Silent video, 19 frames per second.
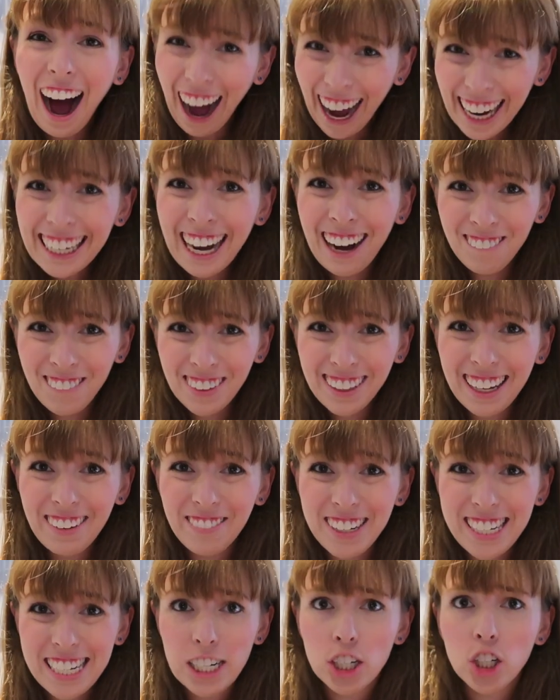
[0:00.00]
I can't believe
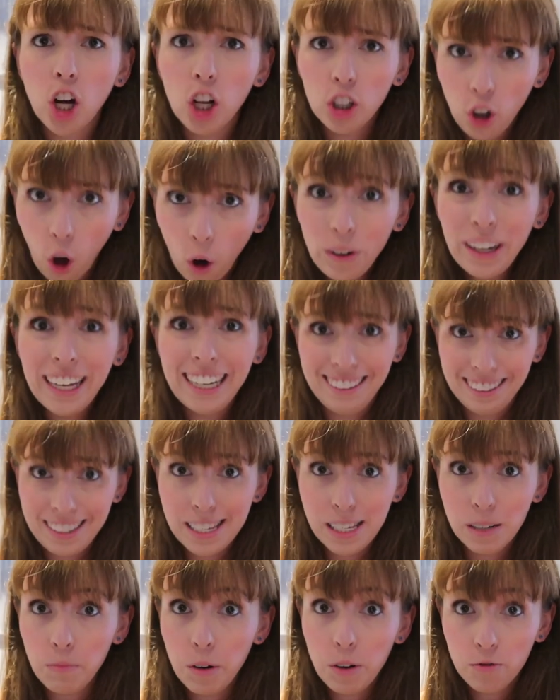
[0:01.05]
we did
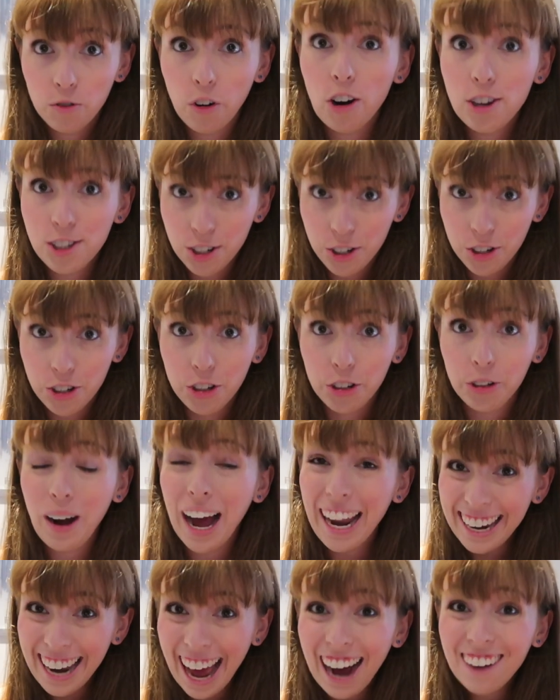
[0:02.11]
colonialism with Frozen 2
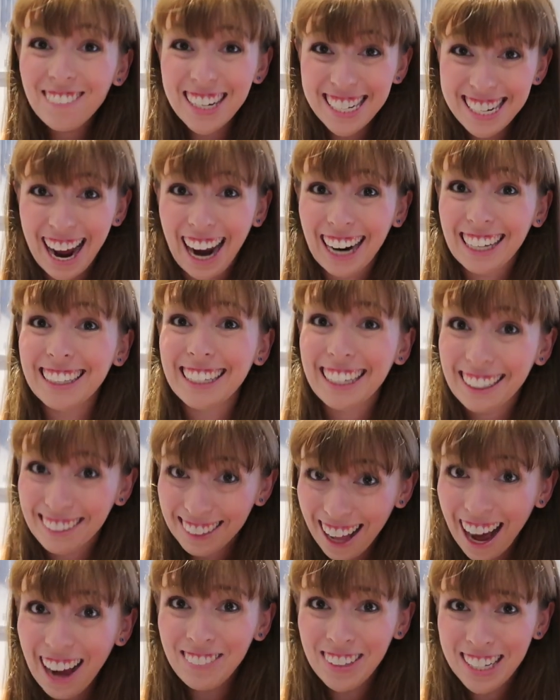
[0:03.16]
and now we're tackling
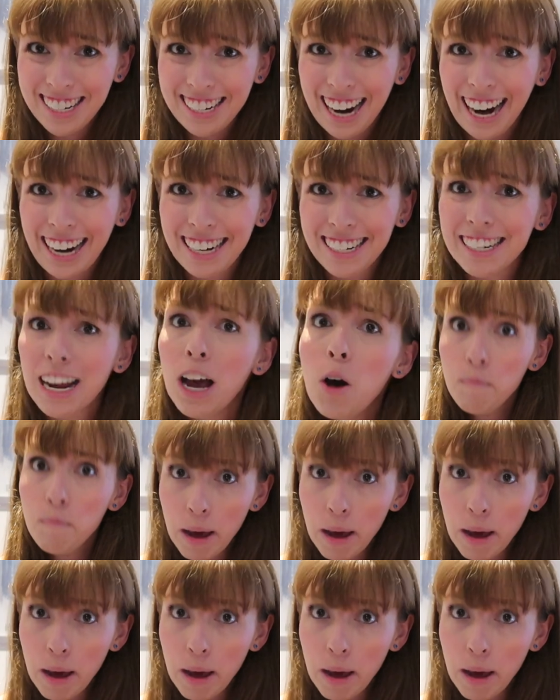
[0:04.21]
climate change.